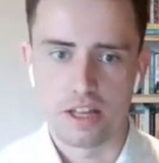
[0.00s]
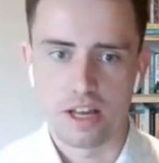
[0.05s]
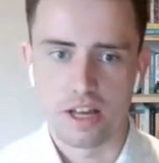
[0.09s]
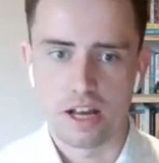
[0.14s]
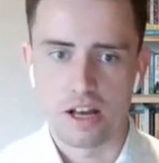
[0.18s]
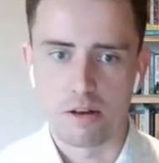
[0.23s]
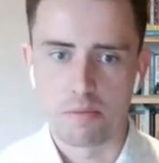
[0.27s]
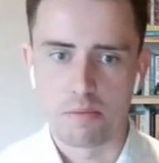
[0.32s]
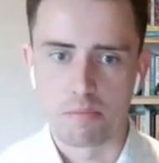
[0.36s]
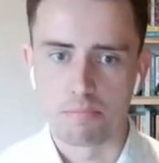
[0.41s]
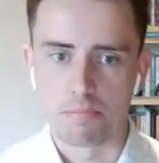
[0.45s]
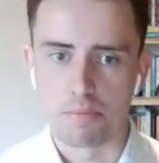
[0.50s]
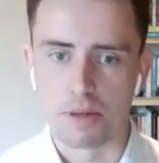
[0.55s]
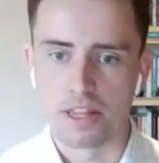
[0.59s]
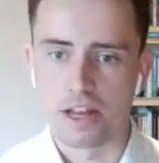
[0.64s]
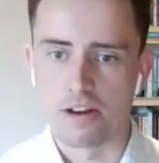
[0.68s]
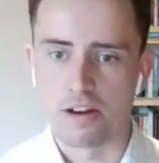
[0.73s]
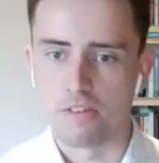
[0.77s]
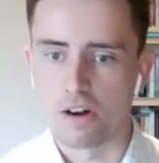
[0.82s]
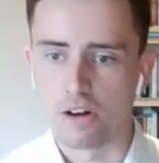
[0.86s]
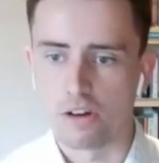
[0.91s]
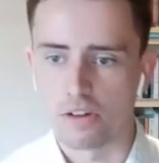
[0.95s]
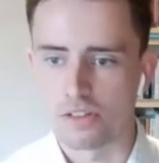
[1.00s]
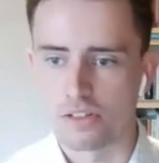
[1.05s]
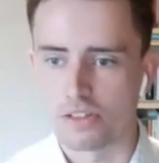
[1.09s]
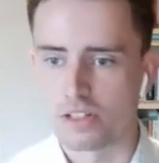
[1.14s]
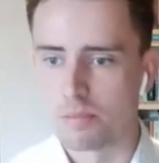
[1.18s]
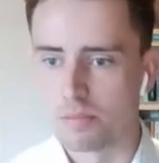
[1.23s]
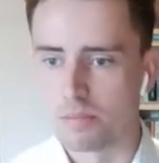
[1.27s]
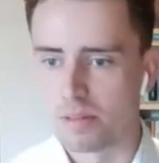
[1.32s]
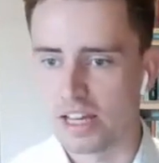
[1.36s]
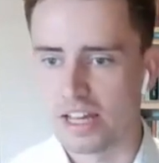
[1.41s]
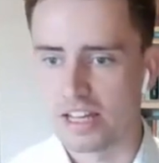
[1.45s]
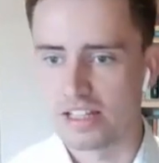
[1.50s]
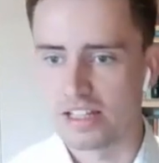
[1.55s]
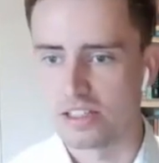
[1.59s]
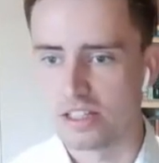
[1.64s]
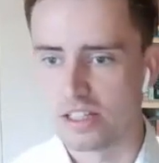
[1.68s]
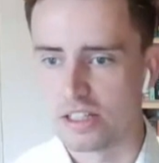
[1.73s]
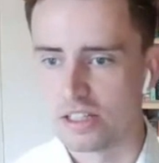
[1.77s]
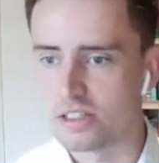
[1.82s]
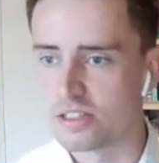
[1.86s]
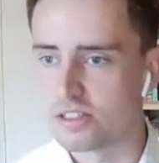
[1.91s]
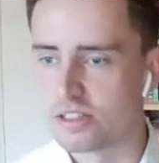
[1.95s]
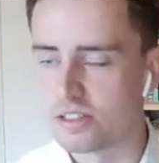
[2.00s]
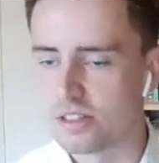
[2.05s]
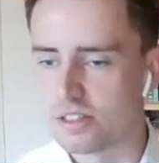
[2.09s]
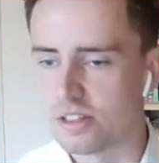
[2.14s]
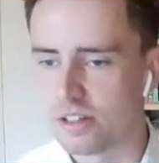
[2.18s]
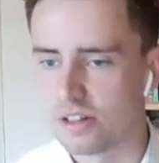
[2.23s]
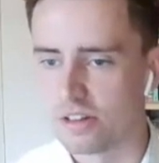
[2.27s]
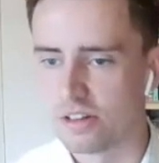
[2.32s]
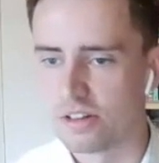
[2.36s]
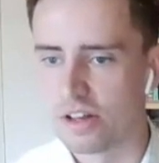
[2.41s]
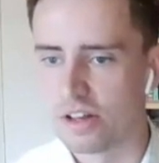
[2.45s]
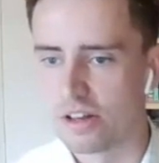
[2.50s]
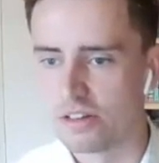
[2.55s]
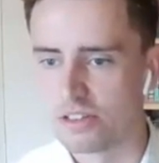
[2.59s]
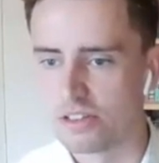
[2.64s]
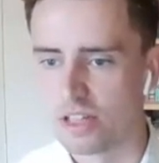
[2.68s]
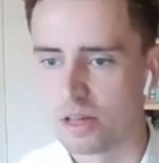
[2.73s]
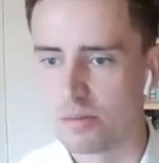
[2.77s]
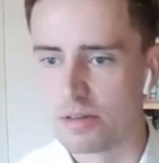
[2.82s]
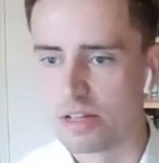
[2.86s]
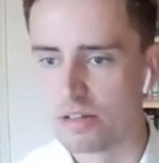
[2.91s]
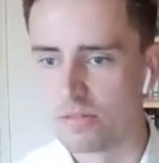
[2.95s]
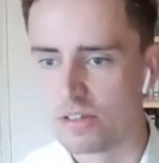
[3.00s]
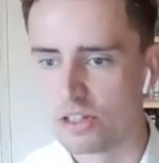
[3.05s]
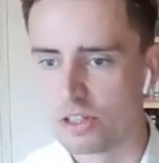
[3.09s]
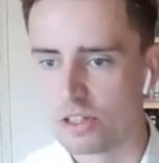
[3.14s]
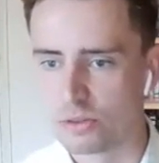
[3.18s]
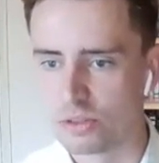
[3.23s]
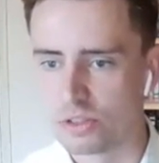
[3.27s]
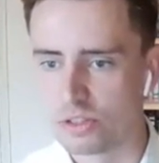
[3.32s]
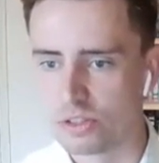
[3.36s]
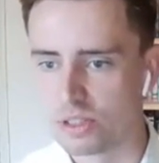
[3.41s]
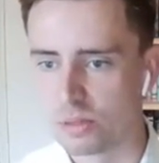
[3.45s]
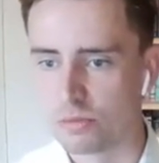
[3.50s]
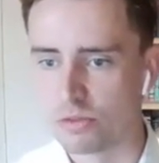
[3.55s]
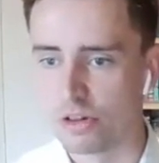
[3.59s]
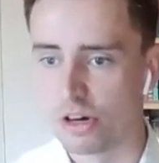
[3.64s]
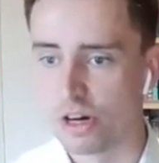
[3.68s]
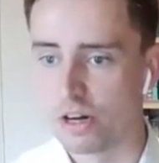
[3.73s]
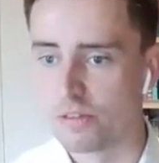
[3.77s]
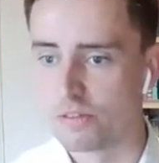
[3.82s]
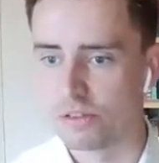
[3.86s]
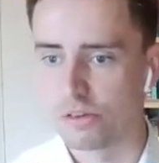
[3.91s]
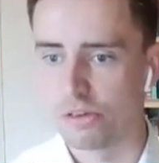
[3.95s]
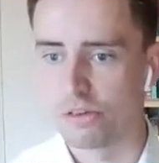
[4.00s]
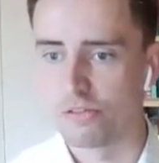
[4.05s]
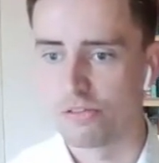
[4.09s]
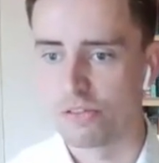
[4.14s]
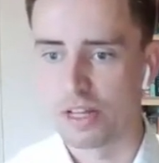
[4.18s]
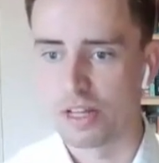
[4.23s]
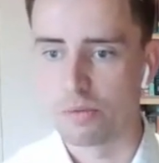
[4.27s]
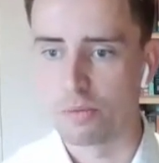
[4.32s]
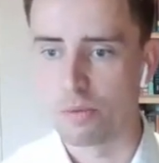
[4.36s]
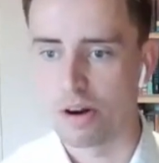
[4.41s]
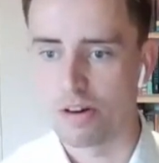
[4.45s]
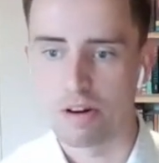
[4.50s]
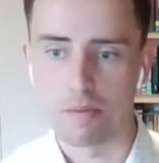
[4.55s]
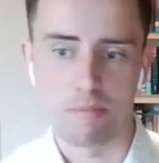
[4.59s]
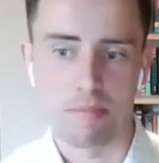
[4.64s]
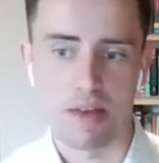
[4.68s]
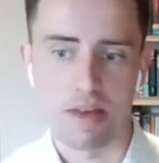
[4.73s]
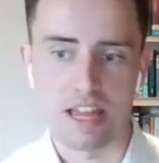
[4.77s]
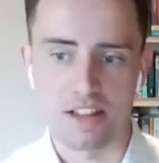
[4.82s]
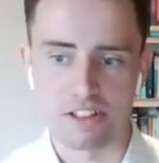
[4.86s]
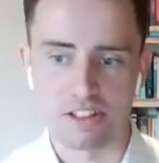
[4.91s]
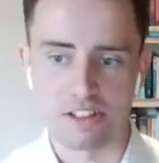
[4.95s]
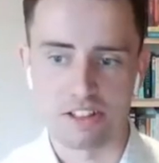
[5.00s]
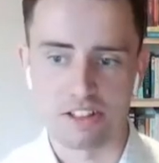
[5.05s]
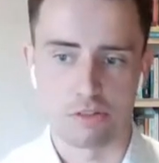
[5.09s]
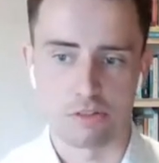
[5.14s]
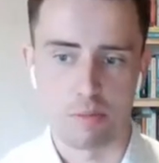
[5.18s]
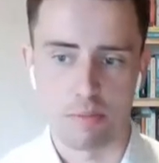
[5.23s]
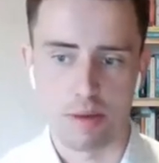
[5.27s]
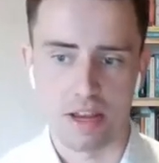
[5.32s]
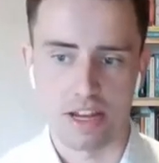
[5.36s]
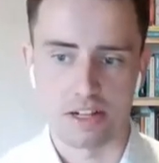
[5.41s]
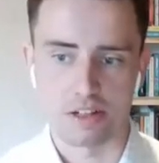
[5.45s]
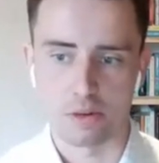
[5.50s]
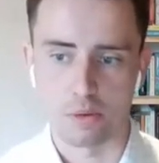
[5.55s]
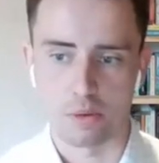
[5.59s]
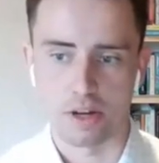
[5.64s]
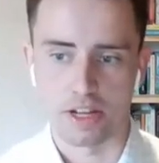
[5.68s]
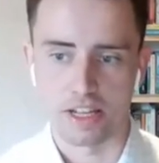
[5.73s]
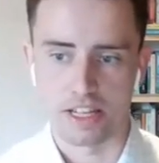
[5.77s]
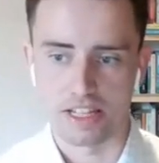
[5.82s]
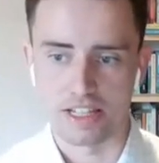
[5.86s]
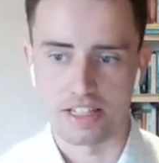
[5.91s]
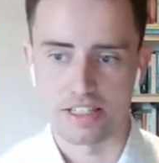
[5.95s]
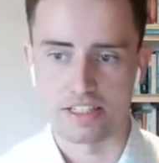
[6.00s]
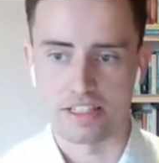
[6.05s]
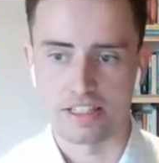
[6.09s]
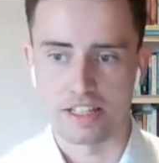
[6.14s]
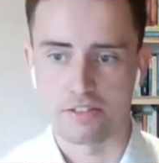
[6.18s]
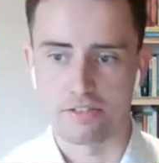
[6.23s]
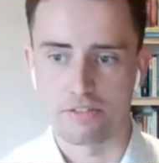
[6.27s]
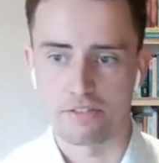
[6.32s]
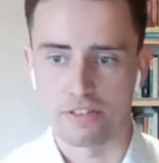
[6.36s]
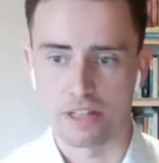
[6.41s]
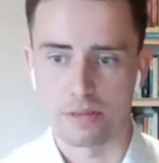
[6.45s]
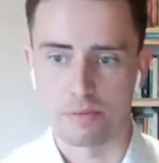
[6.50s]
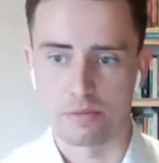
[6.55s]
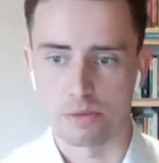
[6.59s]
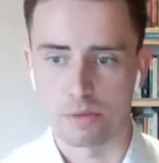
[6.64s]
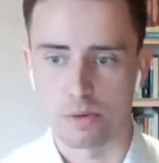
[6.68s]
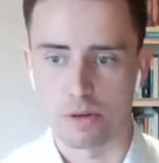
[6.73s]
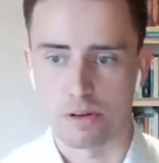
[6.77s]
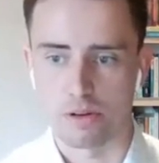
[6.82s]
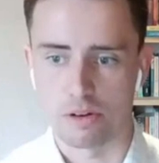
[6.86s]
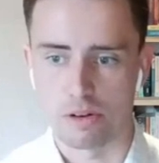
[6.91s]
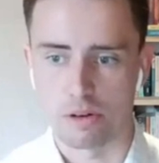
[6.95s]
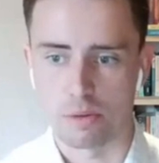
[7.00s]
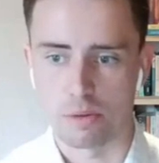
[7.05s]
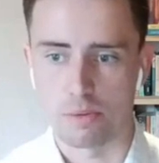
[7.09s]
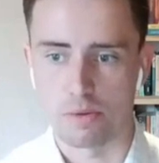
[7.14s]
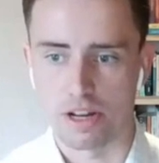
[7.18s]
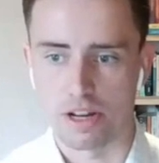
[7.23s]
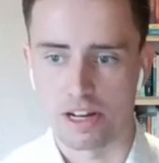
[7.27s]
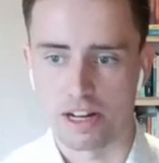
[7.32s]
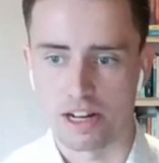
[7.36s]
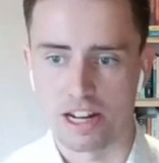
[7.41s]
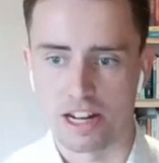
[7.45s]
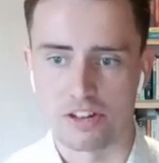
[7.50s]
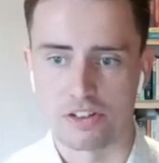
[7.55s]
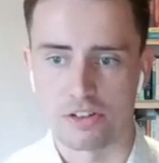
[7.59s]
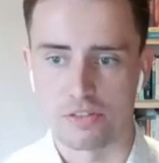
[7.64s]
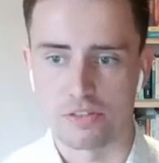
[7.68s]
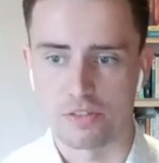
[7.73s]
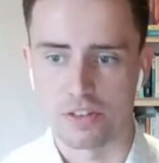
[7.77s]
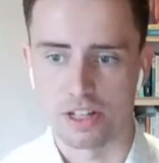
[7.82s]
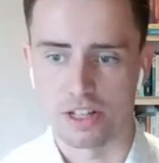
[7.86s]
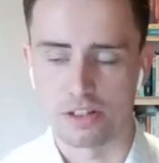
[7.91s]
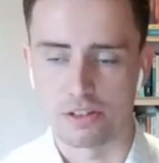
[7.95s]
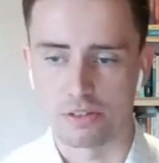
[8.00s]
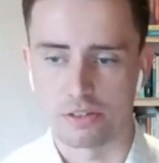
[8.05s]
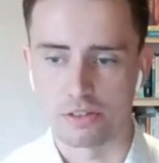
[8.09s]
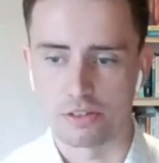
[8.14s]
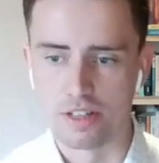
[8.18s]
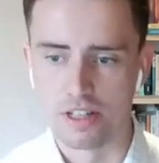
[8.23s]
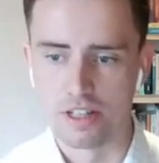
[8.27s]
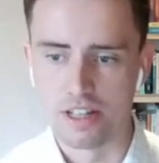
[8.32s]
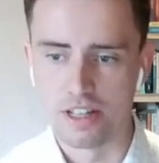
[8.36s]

But there are some cases and some individuals and some drivers on a fleet where it may still remain quite easy for them to own and operate an electric vehicle.